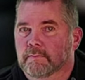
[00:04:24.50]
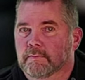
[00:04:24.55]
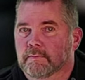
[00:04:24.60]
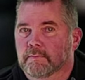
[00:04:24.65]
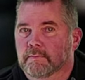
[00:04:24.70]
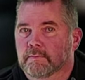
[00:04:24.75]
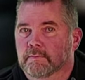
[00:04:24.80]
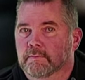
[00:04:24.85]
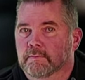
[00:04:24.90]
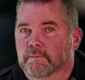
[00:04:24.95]

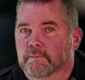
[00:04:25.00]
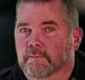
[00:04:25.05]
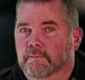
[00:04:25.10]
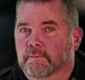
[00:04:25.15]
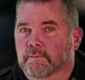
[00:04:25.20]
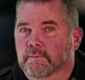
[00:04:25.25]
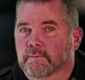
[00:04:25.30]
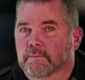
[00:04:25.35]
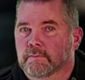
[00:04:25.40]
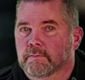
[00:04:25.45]

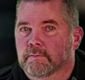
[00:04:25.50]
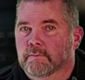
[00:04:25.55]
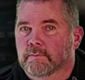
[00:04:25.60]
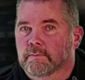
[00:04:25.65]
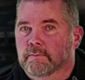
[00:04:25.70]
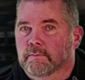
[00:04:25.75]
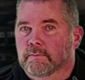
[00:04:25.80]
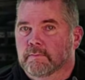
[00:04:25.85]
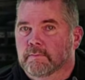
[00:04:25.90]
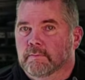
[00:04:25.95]

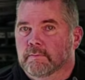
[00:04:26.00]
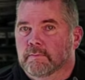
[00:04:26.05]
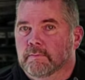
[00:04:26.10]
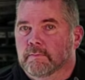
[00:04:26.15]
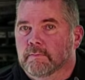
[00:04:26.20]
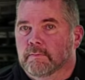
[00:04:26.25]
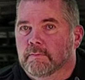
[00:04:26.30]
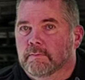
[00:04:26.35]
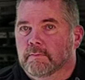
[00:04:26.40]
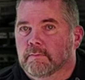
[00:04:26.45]

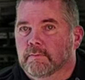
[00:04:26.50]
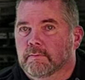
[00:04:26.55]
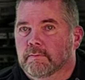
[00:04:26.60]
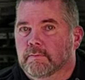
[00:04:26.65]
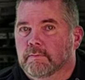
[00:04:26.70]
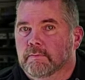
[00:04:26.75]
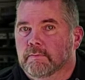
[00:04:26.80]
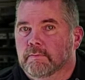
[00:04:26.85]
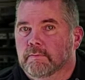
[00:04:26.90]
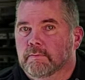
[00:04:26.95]

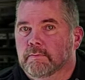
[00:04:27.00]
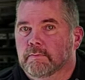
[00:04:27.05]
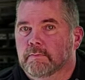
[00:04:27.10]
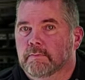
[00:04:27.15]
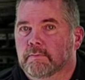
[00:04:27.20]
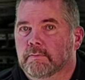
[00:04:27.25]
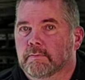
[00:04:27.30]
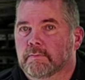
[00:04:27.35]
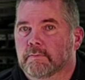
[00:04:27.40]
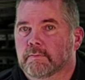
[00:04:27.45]

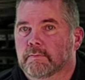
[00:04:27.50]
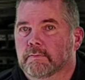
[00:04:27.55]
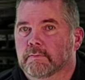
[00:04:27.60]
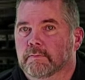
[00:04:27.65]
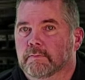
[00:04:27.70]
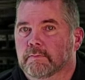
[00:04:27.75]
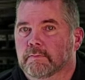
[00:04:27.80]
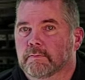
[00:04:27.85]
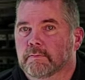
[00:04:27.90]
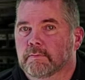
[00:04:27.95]

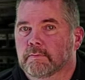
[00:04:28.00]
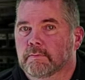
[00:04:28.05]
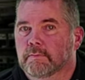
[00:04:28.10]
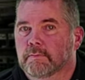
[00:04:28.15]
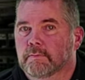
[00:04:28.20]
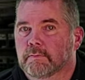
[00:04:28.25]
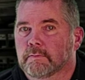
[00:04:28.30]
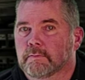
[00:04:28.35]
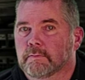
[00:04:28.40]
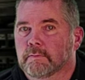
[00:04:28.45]

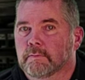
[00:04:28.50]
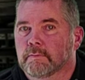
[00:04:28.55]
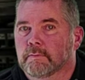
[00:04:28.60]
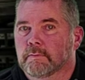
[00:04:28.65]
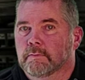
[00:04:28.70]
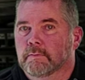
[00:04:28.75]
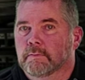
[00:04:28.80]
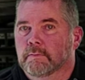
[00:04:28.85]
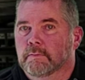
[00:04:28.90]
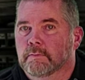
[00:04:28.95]

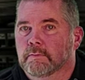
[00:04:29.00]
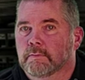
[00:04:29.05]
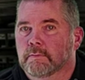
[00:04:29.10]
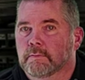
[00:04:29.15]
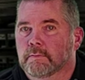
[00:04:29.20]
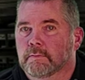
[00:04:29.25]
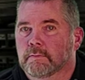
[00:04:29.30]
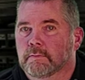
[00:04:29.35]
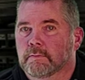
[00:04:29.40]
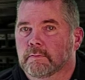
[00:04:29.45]

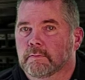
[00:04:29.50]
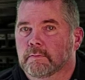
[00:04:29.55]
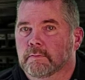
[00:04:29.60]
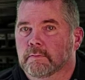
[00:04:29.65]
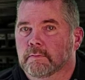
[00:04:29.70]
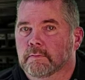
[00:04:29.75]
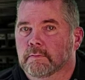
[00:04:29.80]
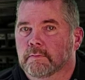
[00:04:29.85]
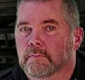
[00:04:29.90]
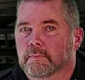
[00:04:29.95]

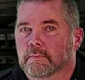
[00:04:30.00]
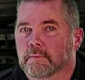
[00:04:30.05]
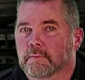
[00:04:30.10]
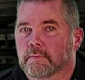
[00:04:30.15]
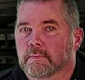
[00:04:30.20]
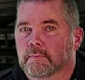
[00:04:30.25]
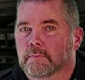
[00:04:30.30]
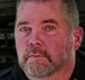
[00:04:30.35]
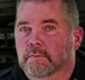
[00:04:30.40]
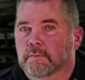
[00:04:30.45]

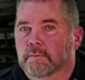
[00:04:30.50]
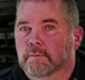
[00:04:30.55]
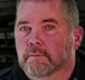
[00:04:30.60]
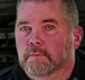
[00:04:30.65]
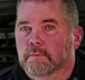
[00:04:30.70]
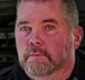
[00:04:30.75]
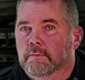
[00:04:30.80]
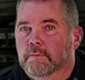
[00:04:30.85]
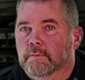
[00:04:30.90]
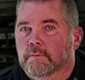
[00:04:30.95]

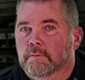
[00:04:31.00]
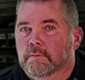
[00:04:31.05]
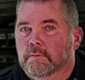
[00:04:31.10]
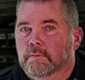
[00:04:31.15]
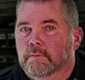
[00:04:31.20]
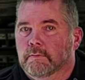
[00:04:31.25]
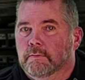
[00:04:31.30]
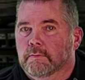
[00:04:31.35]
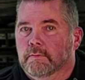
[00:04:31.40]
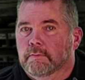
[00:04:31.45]

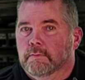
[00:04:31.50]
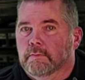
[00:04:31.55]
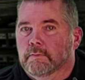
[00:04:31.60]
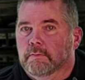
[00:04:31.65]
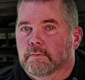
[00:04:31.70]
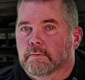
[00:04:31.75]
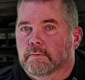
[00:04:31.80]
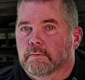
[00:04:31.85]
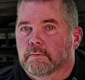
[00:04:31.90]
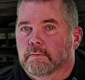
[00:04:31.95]

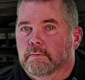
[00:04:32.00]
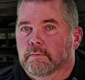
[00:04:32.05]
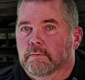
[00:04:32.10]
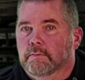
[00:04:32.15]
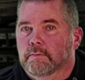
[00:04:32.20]
(not speaking)